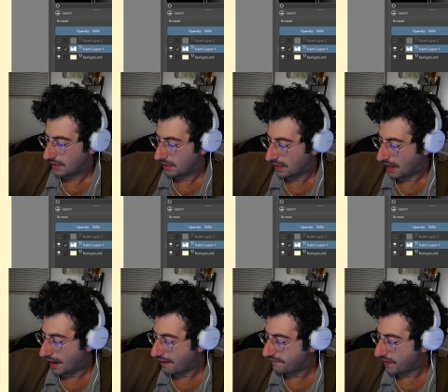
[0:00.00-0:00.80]

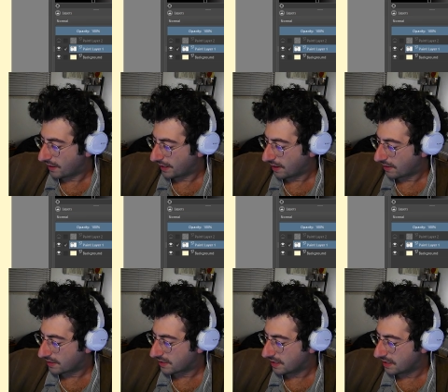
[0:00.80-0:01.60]
I felt like,
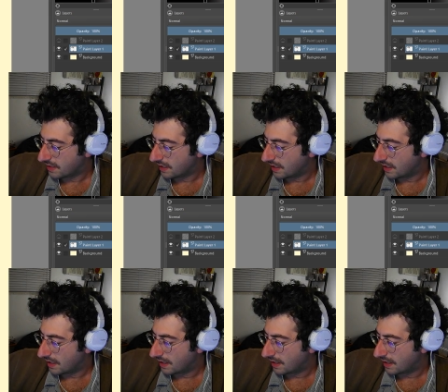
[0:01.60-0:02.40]
honestly,
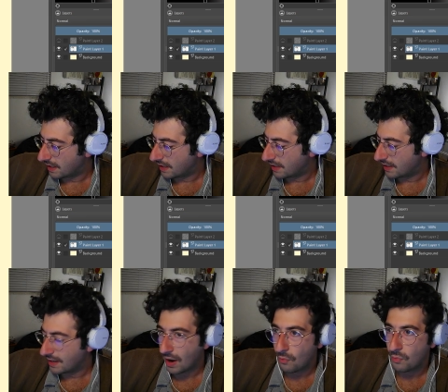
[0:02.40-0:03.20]

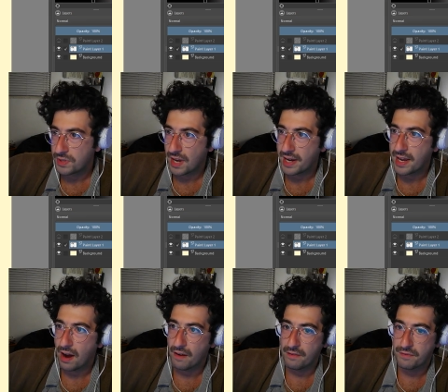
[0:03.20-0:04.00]

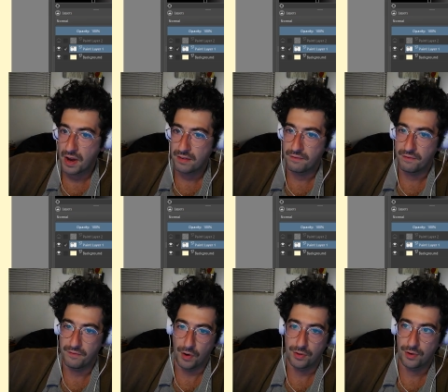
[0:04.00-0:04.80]
I've gotten
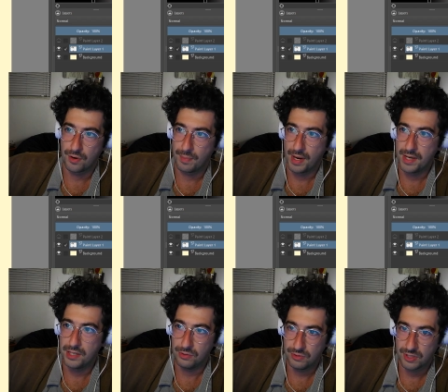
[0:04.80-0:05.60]
farther by
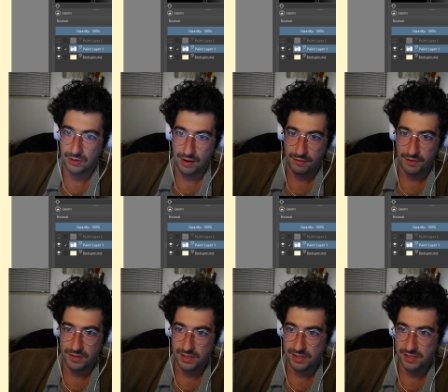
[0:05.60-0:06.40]
using
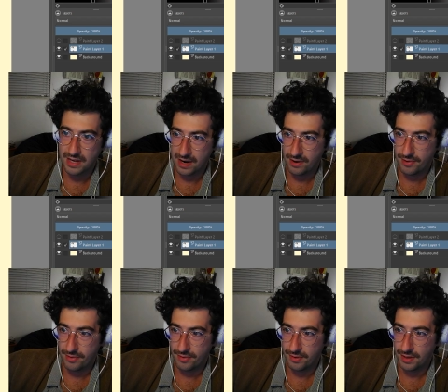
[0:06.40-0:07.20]
references now,
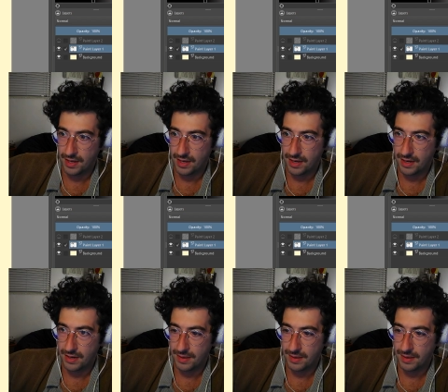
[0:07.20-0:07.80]
and